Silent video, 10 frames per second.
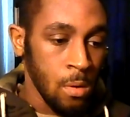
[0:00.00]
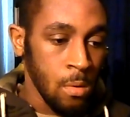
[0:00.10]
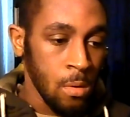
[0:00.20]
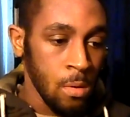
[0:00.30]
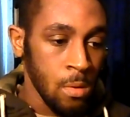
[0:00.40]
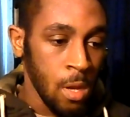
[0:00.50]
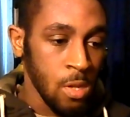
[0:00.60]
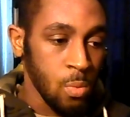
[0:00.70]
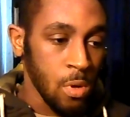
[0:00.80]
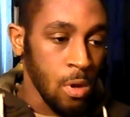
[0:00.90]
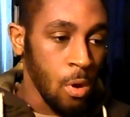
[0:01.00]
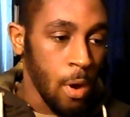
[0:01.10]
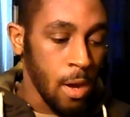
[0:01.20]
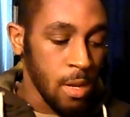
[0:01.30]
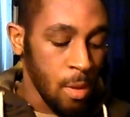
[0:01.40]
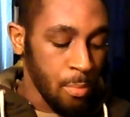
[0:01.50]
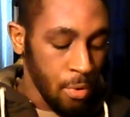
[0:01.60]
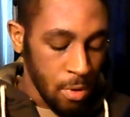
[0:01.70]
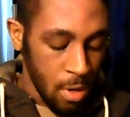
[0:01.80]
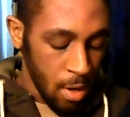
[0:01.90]
You know, they just want to go out there,
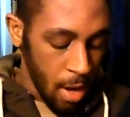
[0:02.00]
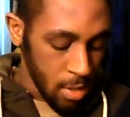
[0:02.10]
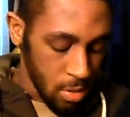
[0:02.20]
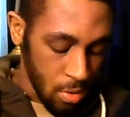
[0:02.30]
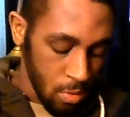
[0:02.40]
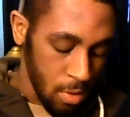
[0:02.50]
put on the nice,